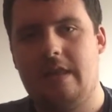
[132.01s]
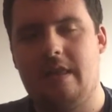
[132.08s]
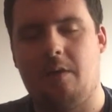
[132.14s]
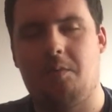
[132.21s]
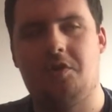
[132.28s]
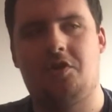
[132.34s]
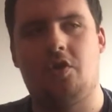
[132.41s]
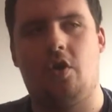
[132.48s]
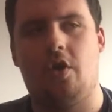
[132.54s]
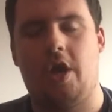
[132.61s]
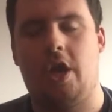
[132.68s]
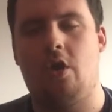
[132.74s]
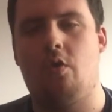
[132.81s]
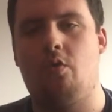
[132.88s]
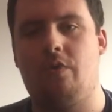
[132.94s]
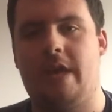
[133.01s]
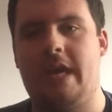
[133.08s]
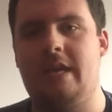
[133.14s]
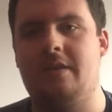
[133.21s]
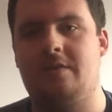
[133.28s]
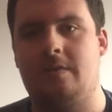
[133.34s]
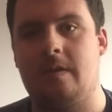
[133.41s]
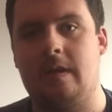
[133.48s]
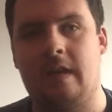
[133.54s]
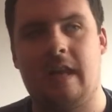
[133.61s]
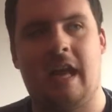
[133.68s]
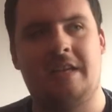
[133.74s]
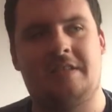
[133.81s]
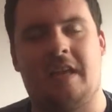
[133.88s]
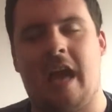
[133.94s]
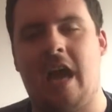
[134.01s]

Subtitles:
that we saw, you know, these classic